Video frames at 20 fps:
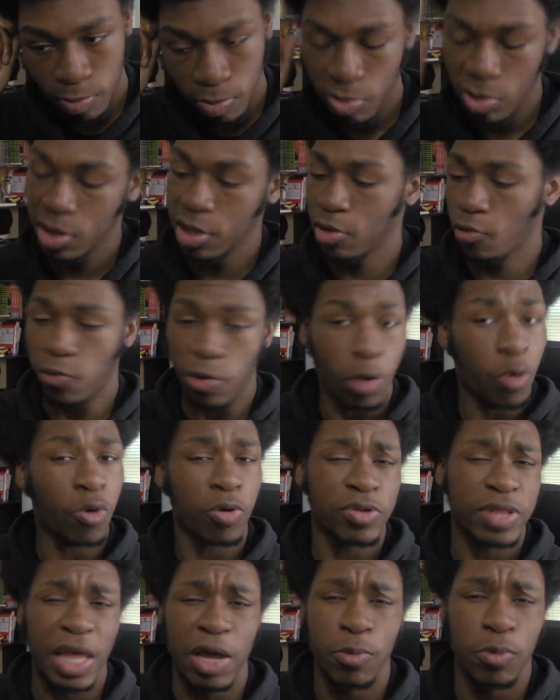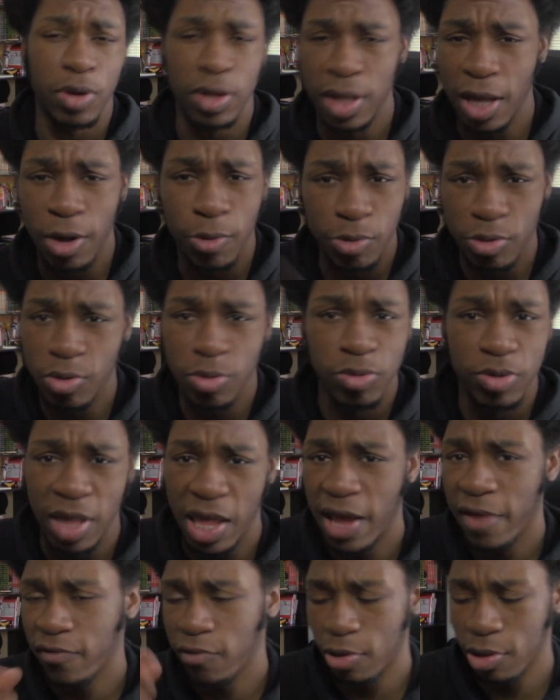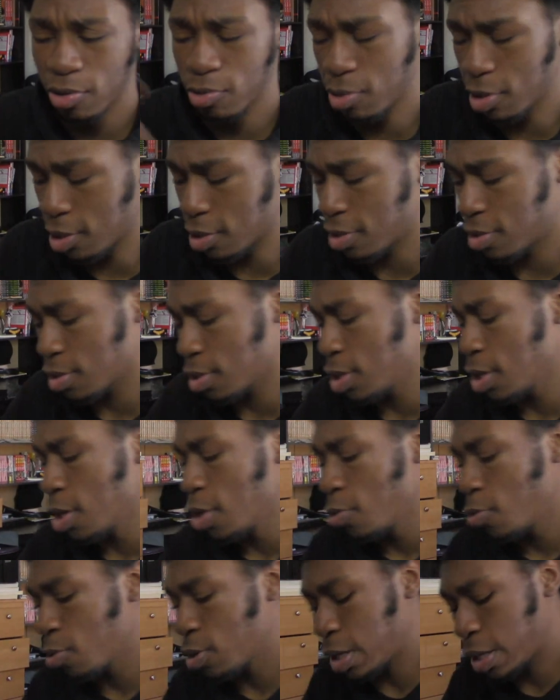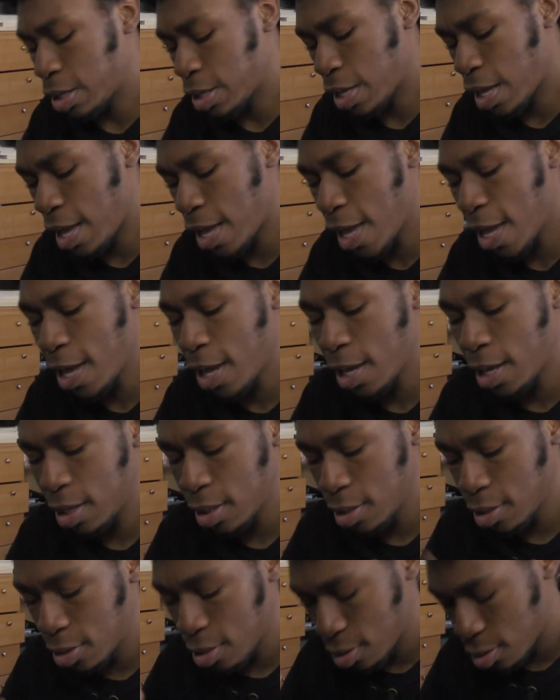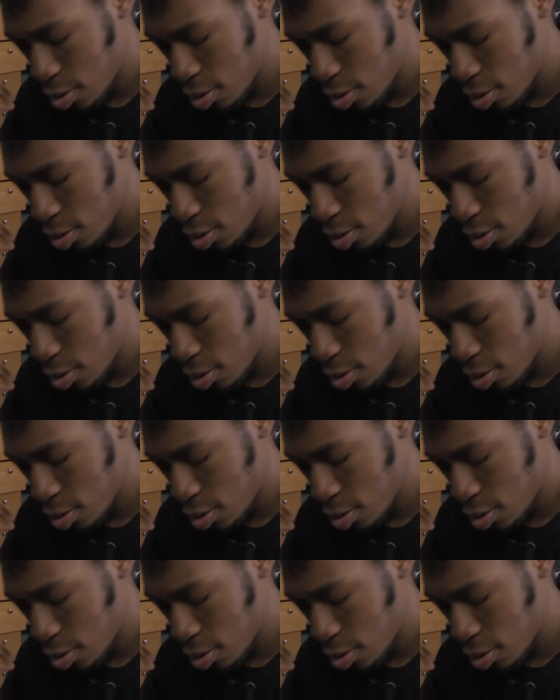going to record that one. I'll record that after I do this one. And